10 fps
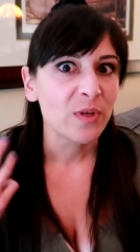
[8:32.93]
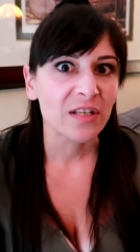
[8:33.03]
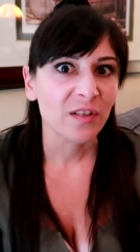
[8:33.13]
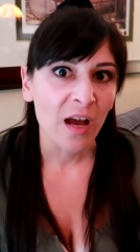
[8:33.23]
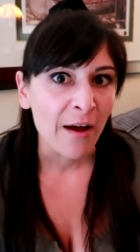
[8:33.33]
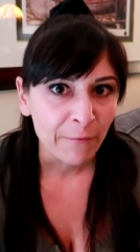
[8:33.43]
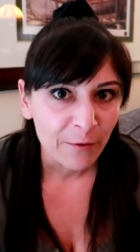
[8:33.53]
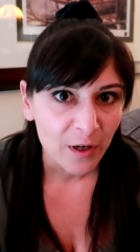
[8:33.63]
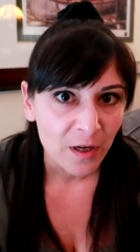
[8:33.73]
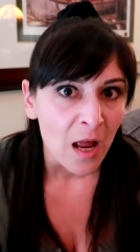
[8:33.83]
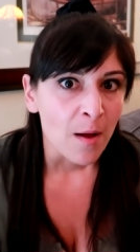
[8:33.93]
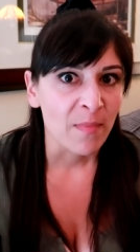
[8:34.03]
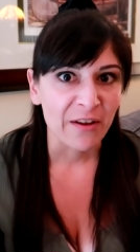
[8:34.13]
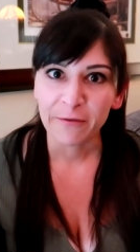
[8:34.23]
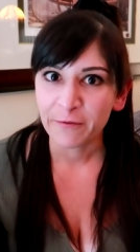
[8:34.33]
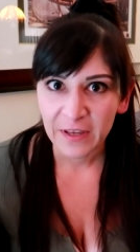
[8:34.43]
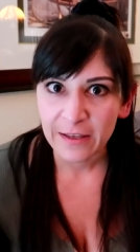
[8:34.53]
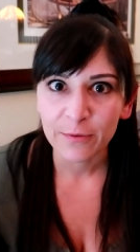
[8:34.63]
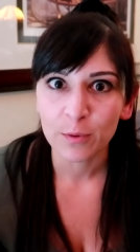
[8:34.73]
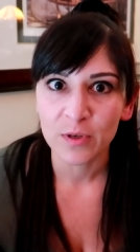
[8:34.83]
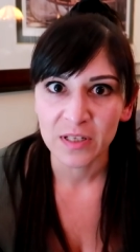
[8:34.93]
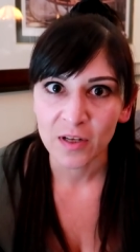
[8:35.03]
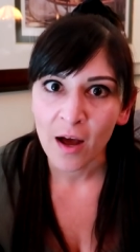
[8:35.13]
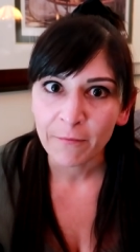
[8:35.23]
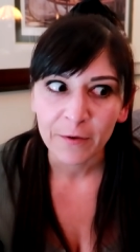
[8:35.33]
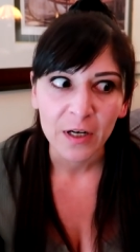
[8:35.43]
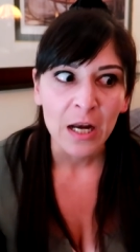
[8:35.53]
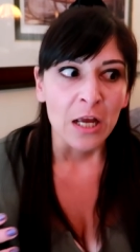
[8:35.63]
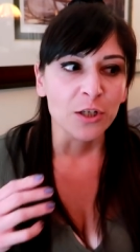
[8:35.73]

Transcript: discomfort, my feet through discomfort,